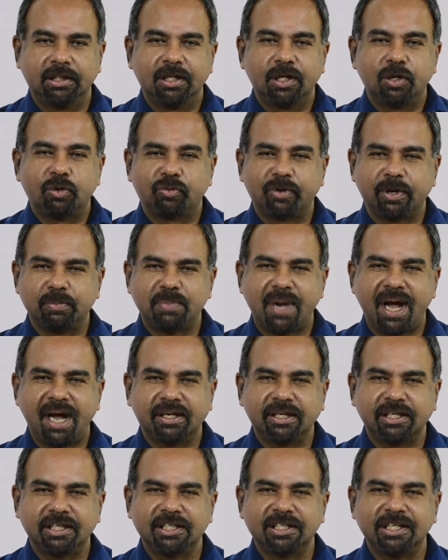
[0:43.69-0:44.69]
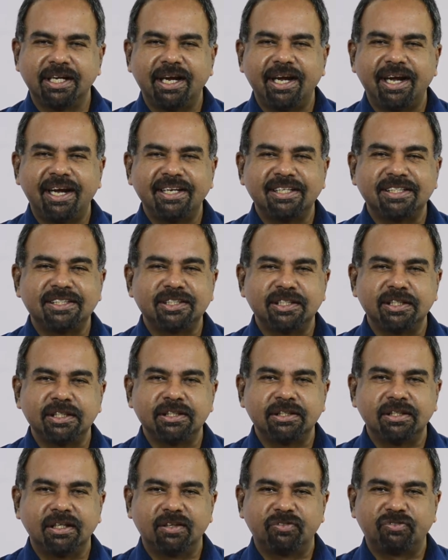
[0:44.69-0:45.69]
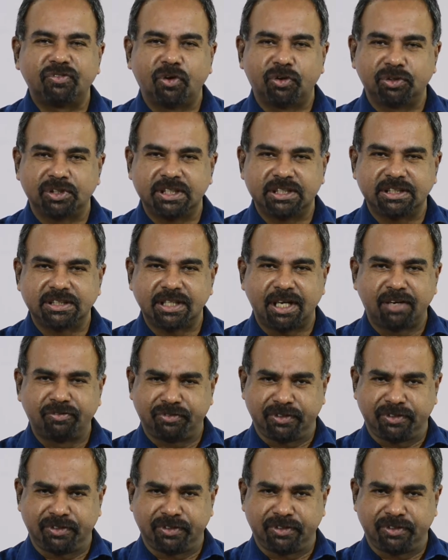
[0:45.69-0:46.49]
way back in 1847